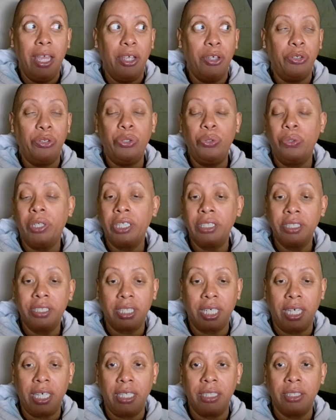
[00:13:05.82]
You can
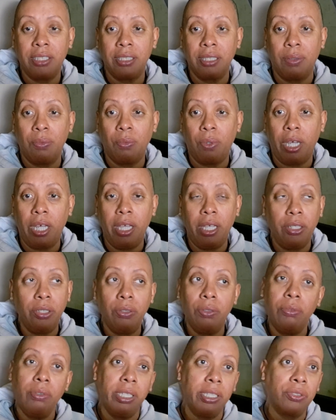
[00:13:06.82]
say in some way,
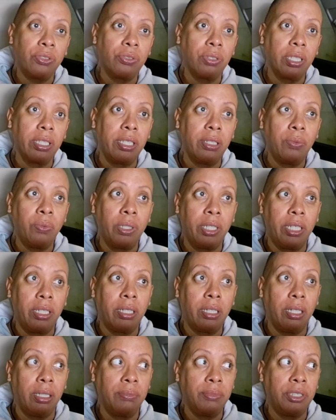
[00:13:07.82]
you literally, when it
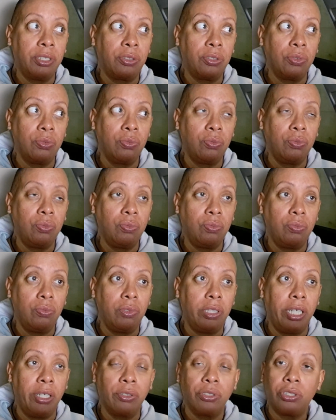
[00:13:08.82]
comes to
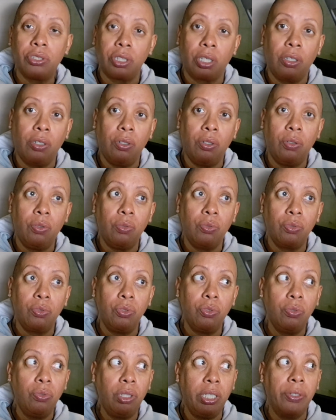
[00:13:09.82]
their soul,
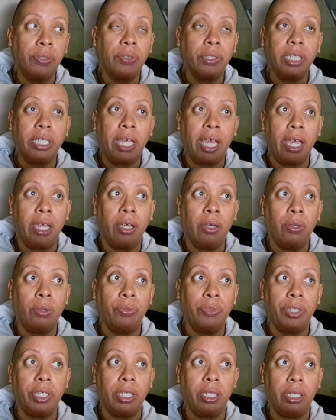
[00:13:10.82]
you literally
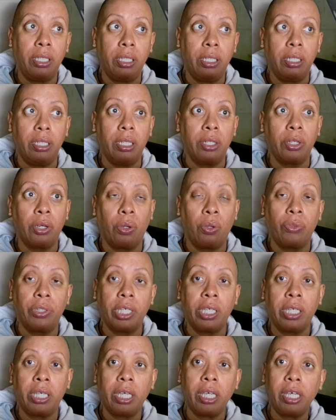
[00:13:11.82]
held
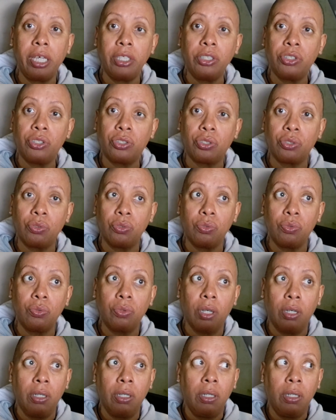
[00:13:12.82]
the keys to